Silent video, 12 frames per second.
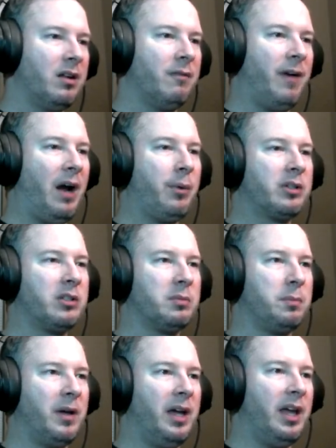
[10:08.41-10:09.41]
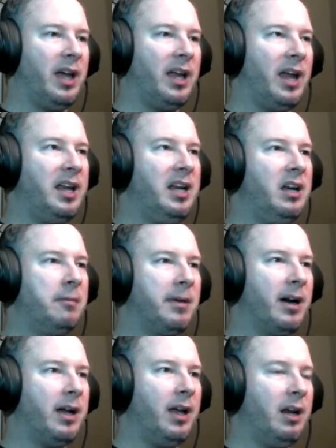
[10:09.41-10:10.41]
fireworks display at any
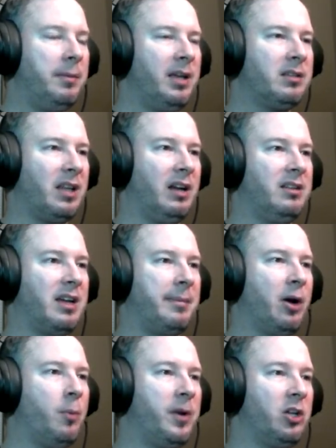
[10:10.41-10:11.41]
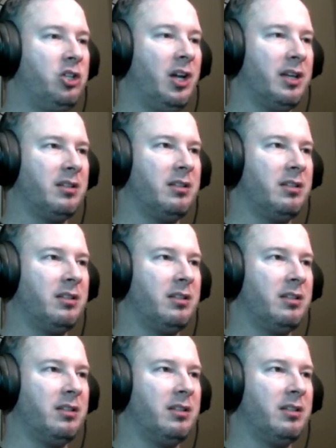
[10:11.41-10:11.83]
numerous enemies anytime I open a chest.